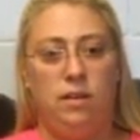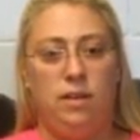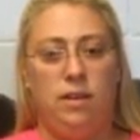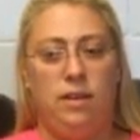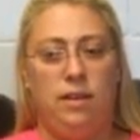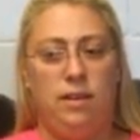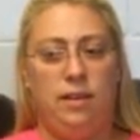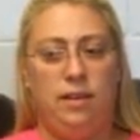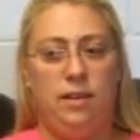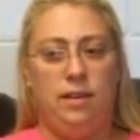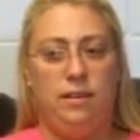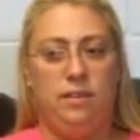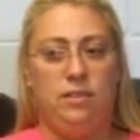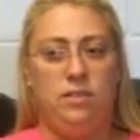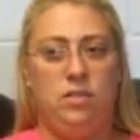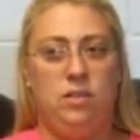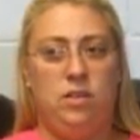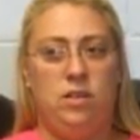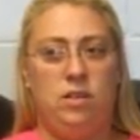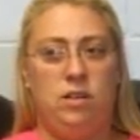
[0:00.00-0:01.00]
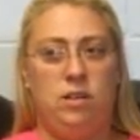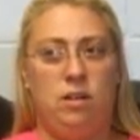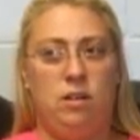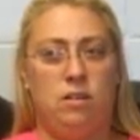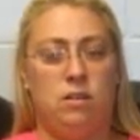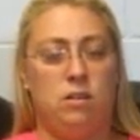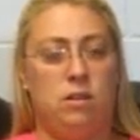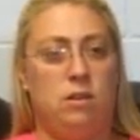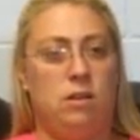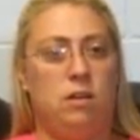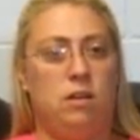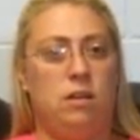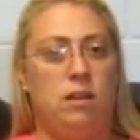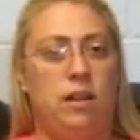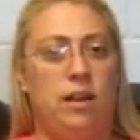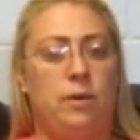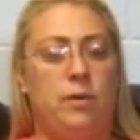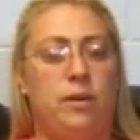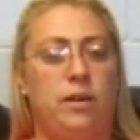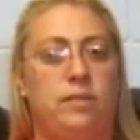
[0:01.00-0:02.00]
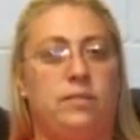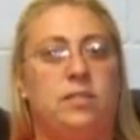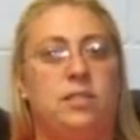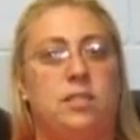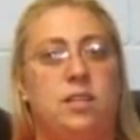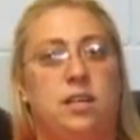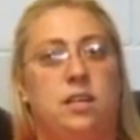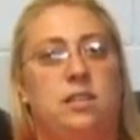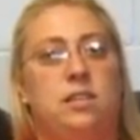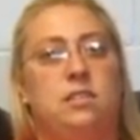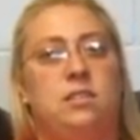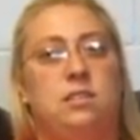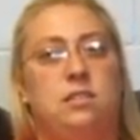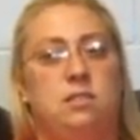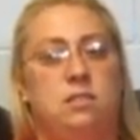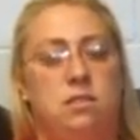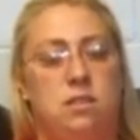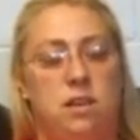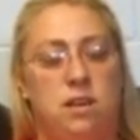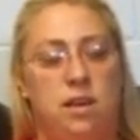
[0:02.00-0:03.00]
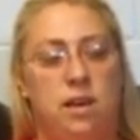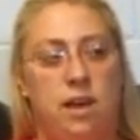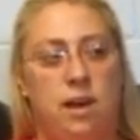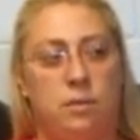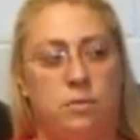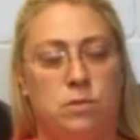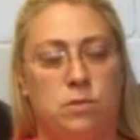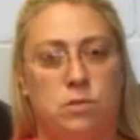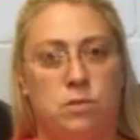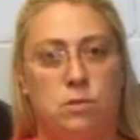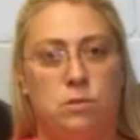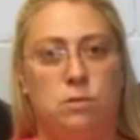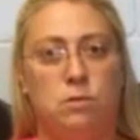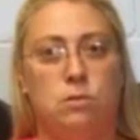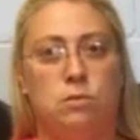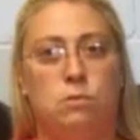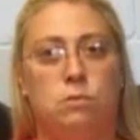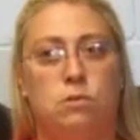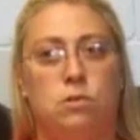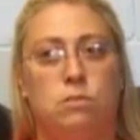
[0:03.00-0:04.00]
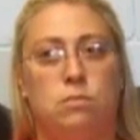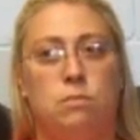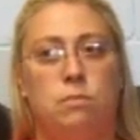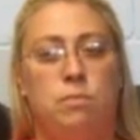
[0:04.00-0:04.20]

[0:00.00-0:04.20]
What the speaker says: And all in all, I would have to say this is the absolute